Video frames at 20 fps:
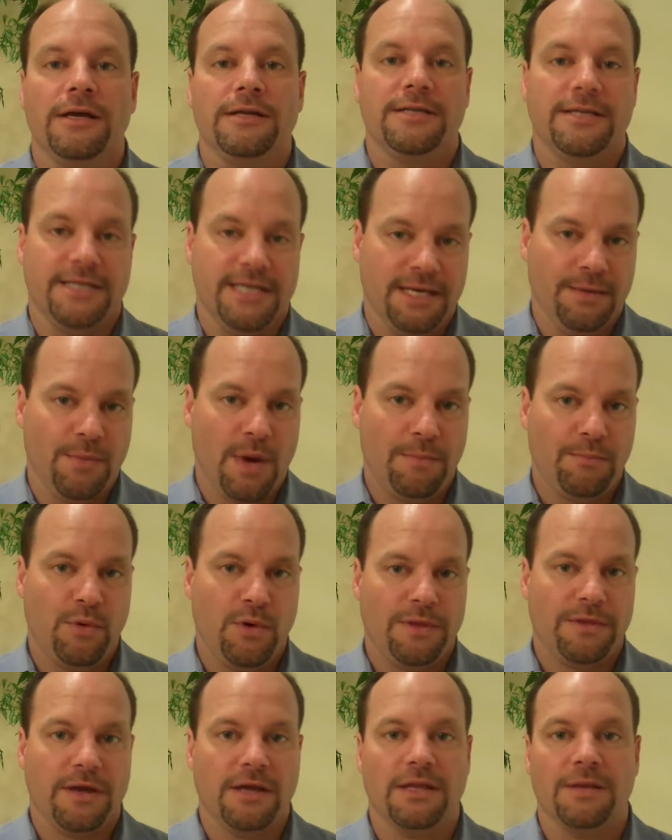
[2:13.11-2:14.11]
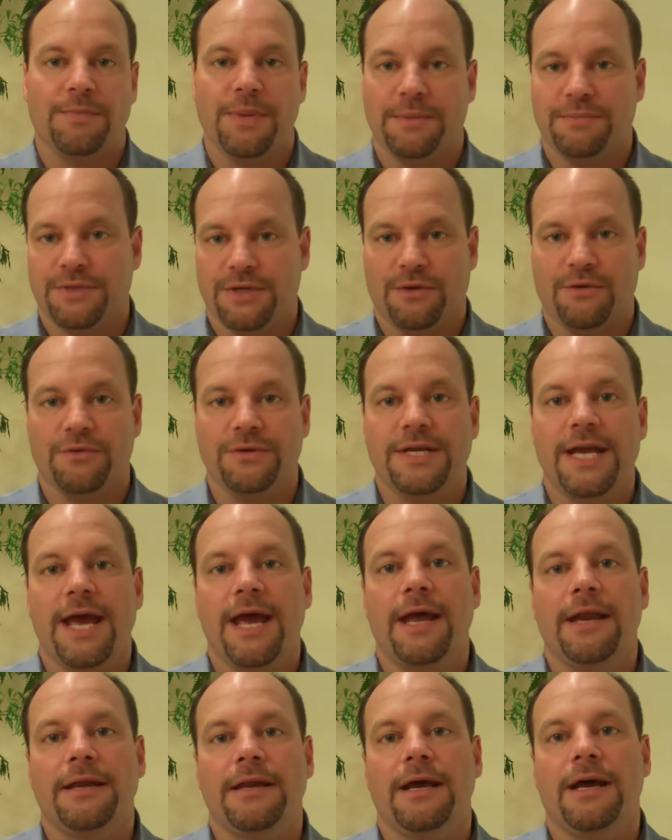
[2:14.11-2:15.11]
to team up with on the PepsiCo
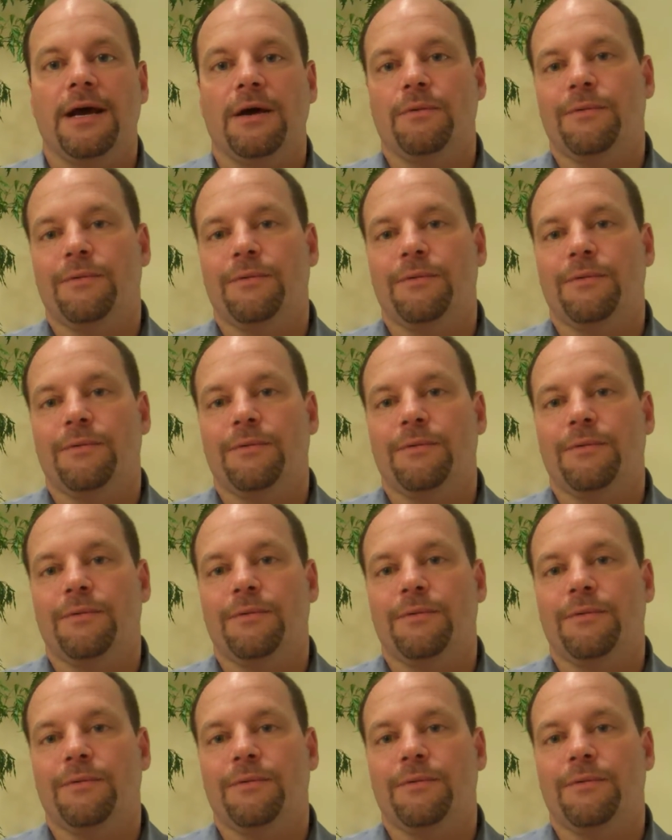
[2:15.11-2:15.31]
10.